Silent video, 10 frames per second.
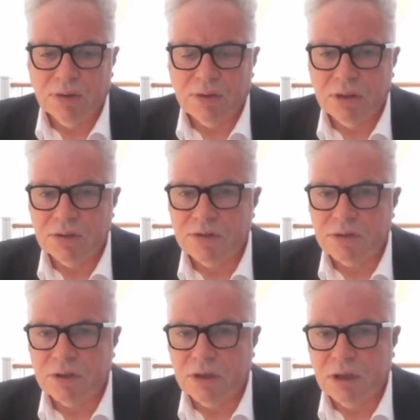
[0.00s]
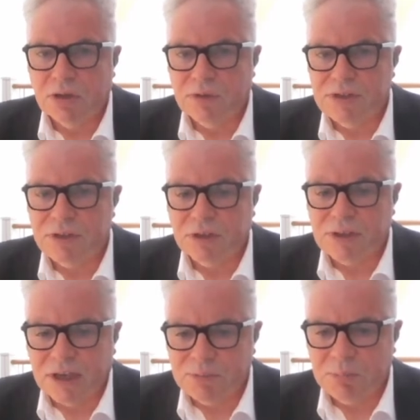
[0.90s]
that research
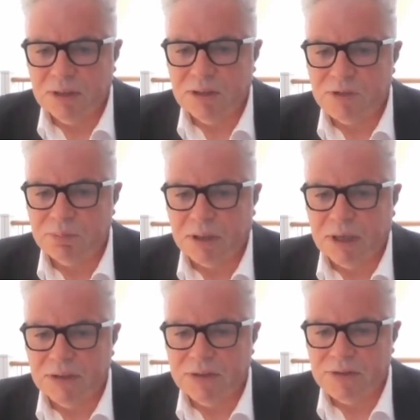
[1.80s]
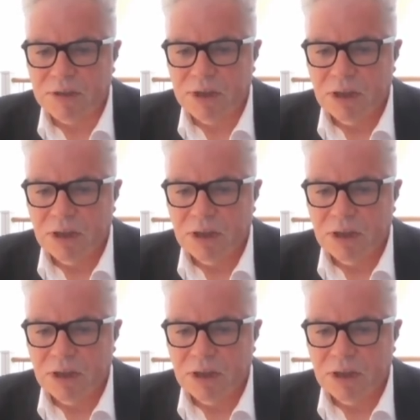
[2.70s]
has been displaced